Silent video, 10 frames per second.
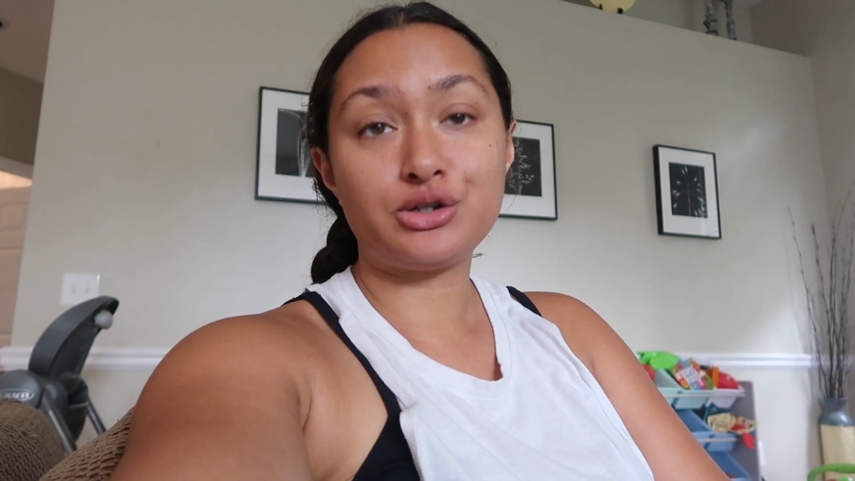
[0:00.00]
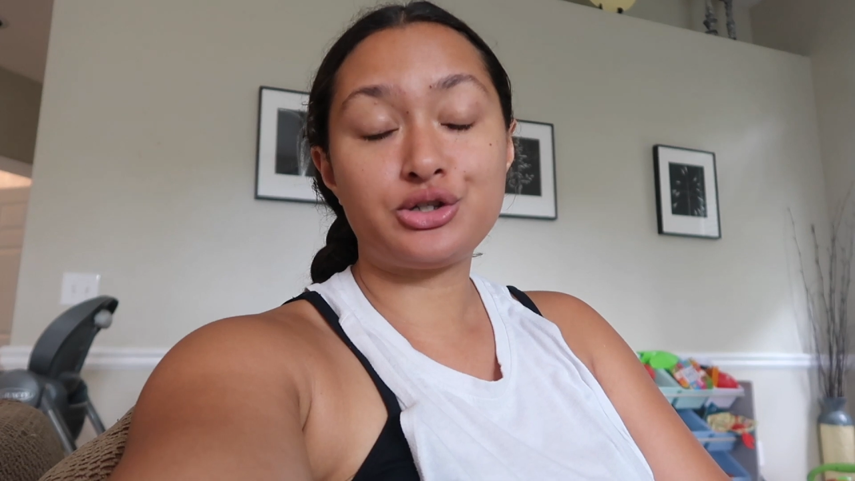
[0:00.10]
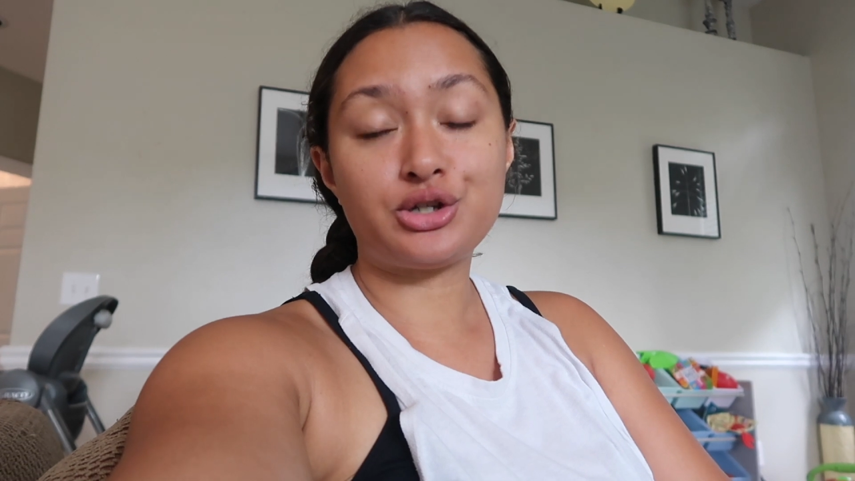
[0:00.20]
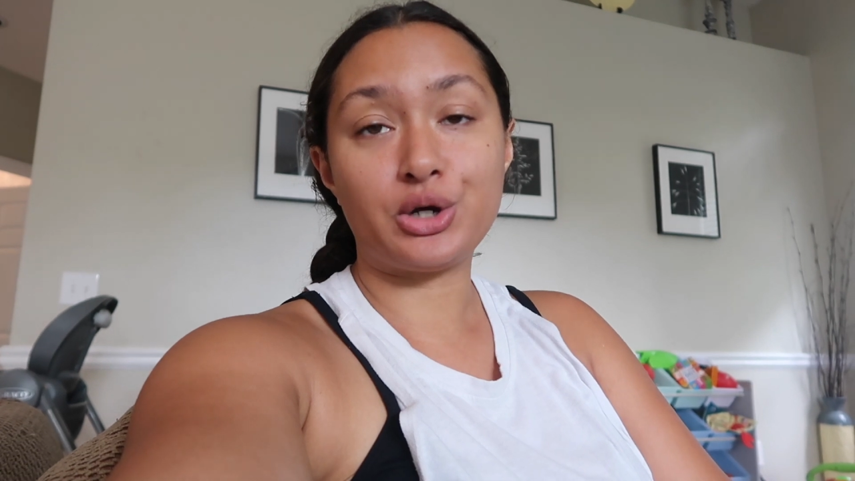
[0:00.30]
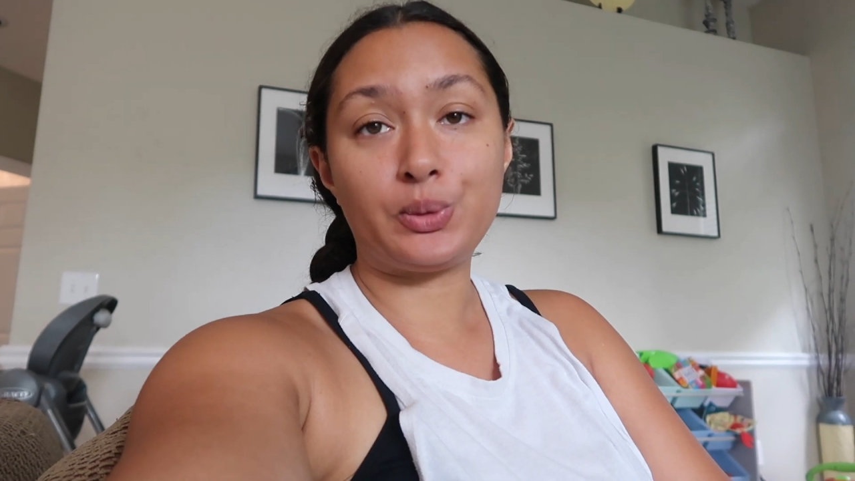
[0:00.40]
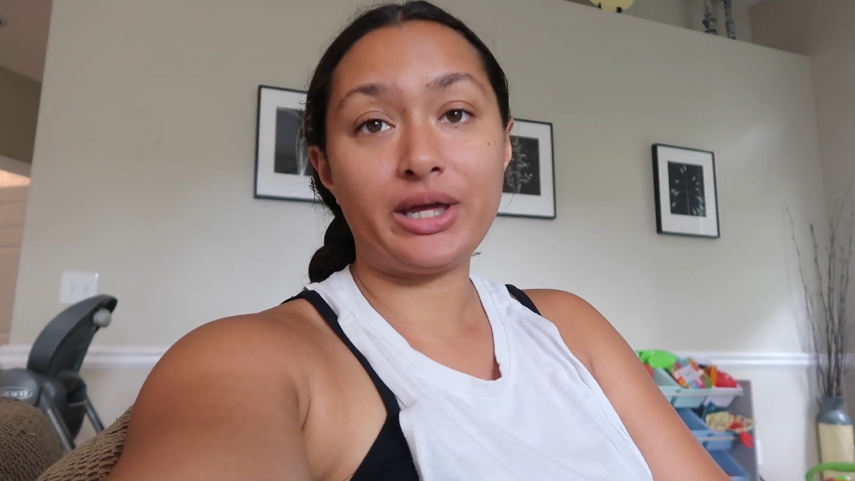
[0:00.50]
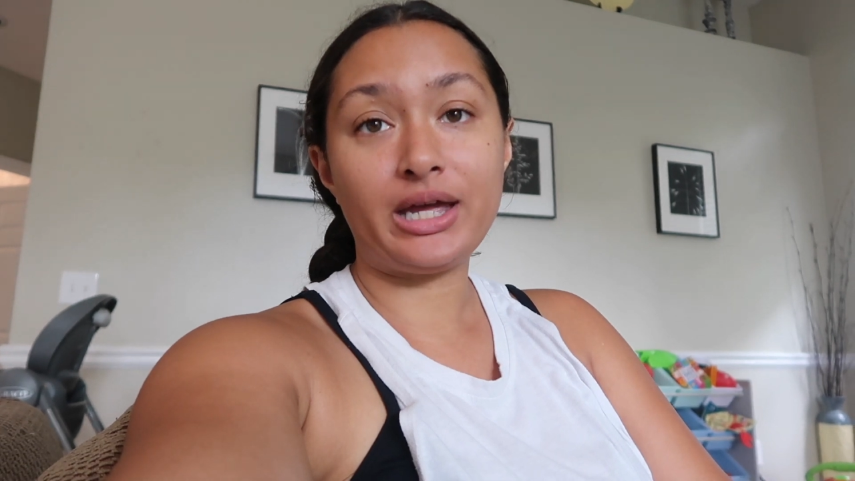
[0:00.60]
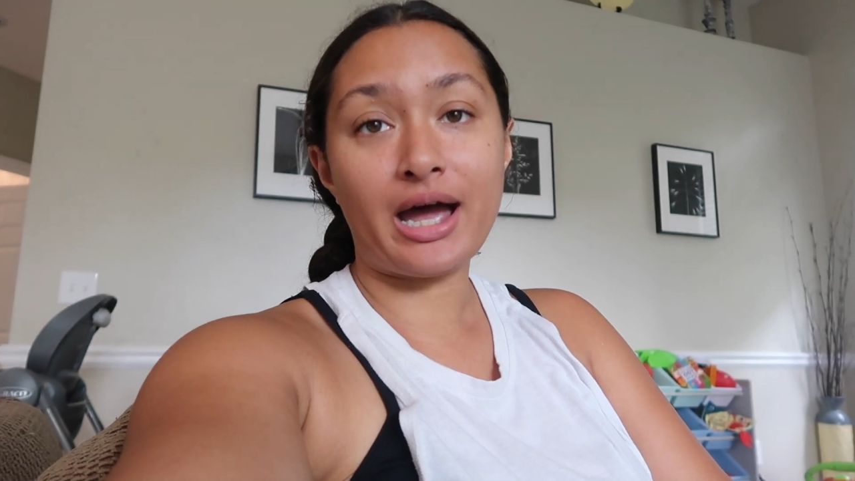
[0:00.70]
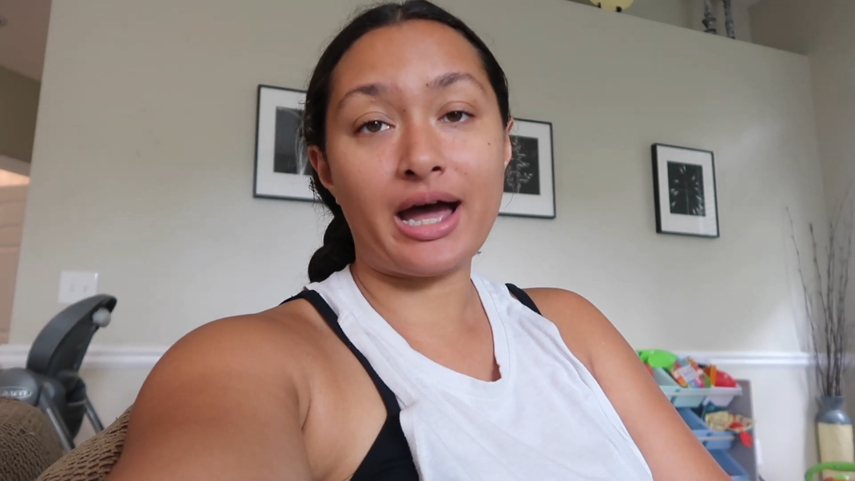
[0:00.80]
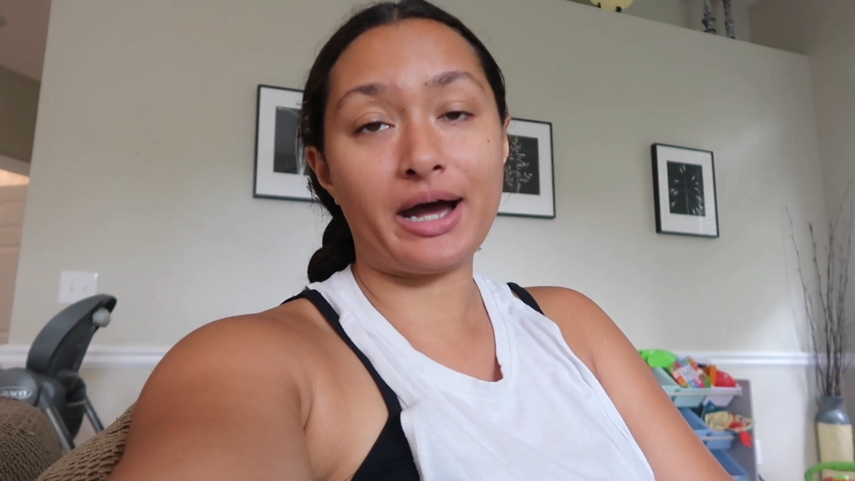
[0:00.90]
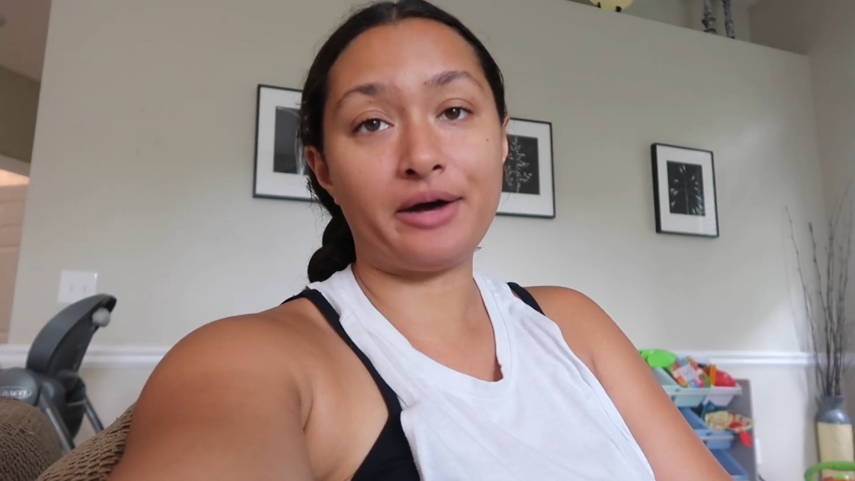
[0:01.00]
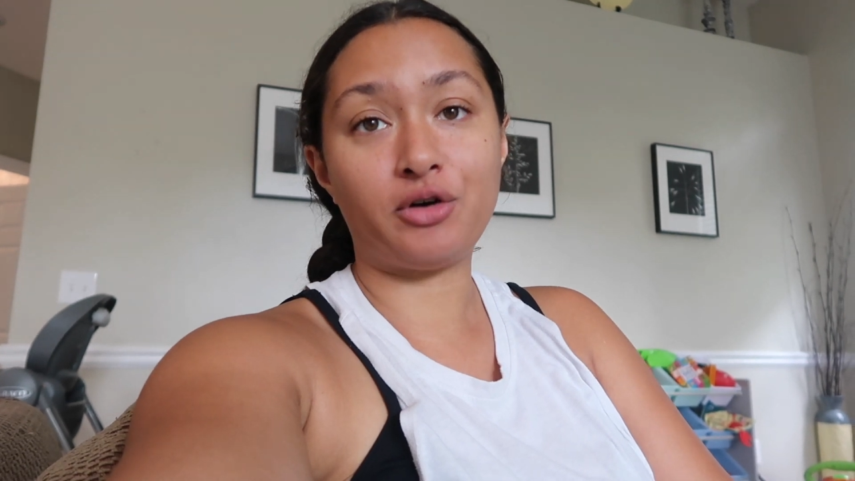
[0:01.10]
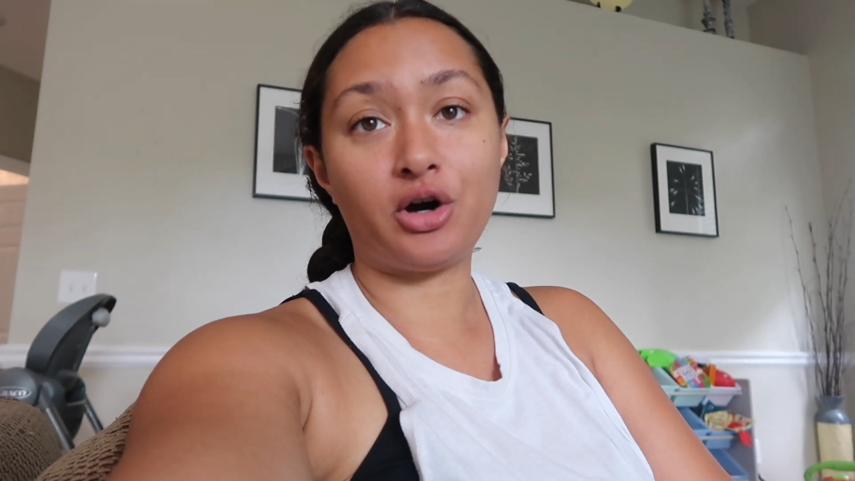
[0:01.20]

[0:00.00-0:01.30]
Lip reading: so we have